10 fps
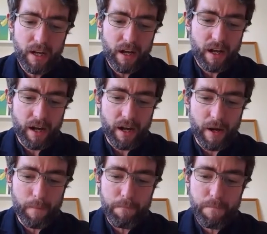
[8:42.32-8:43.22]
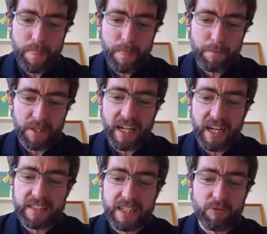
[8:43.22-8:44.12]
But the
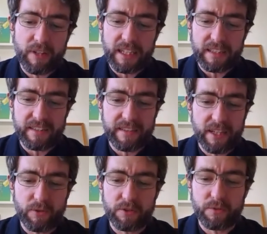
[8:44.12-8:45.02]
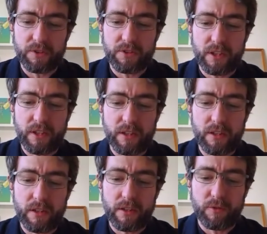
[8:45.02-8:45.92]
idea really in this sequence was to,
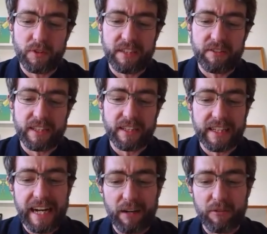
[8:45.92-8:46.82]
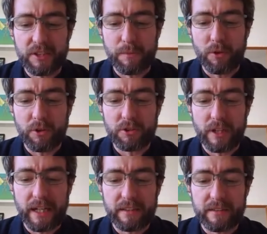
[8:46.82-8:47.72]
through a series of kind of character
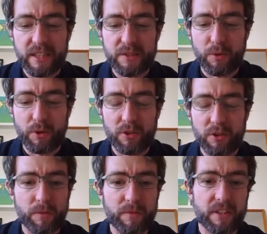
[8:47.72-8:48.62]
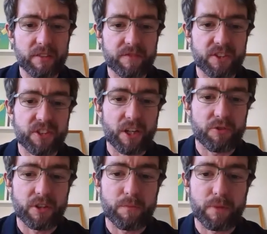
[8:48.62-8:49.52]
portraits, explore something of the
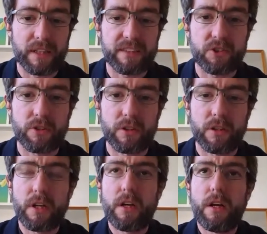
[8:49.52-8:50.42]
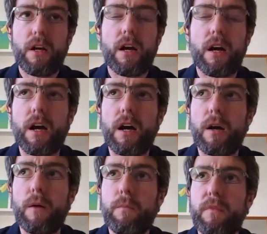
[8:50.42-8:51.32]
social and political
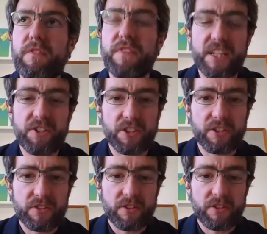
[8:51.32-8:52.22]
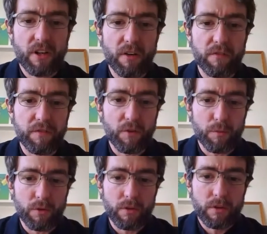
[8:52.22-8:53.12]
features of
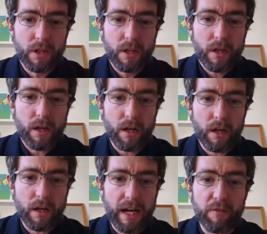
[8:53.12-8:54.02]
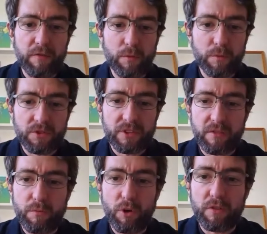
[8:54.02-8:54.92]
football, how football's kind
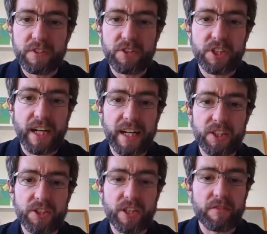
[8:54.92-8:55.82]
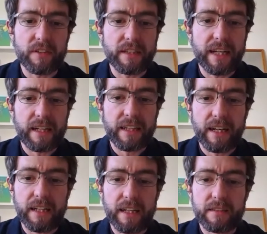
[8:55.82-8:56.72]
of morphed and changed over the
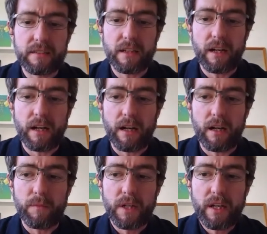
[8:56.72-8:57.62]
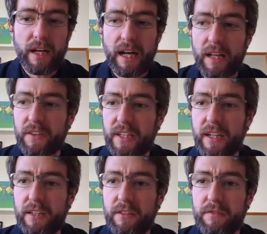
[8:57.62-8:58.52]
decades, and the
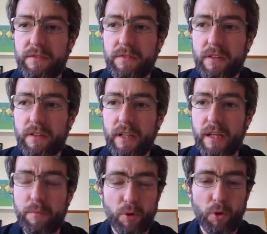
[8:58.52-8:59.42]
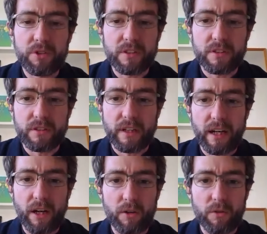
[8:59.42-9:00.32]
kind of importance that it
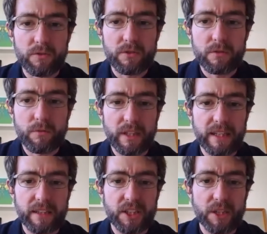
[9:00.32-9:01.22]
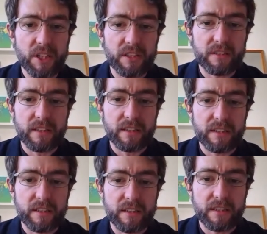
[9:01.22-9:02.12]
holds within
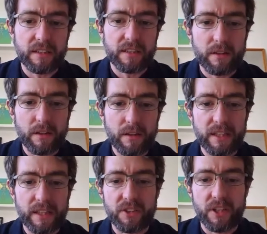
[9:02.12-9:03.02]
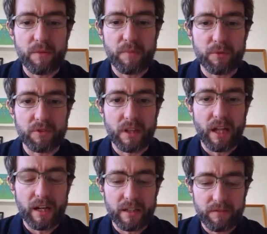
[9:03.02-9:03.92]
communities and within certain people's
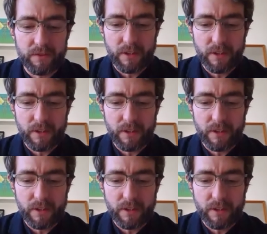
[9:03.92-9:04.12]
lives.